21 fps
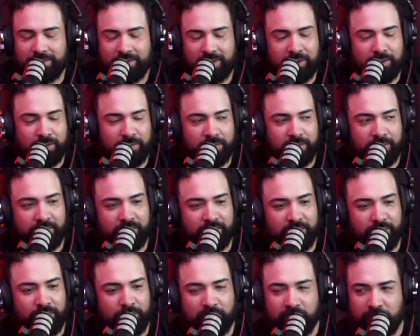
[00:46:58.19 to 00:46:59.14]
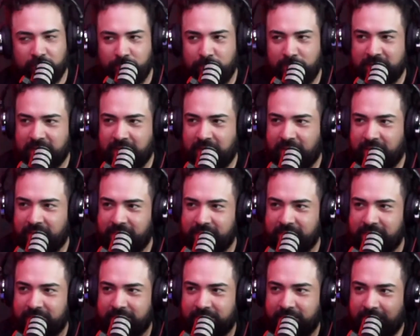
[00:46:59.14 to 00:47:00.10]
I don't know if you know what a Kubotan is.
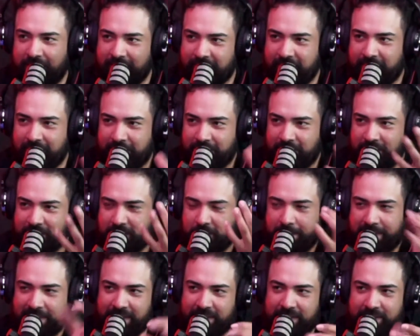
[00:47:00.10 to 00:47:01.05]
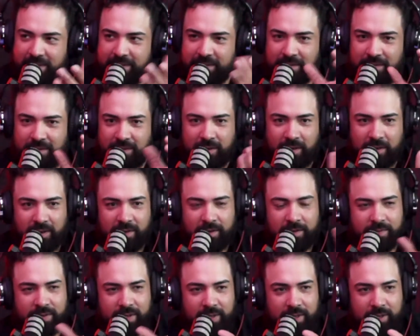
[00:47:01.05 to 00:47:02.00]
It's a piece
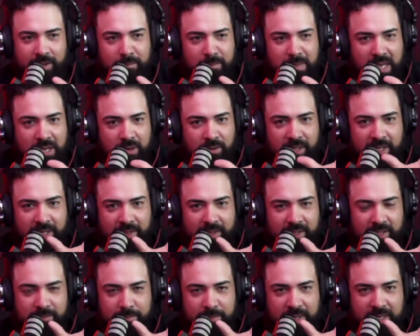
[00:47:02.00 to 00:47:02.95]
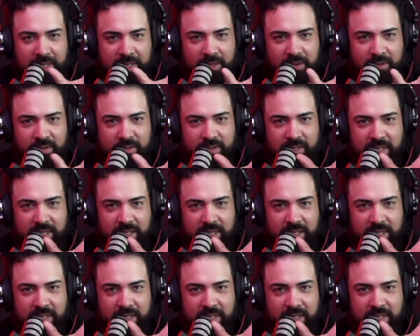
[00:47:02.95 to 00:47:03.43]
of metal like this big. It looks like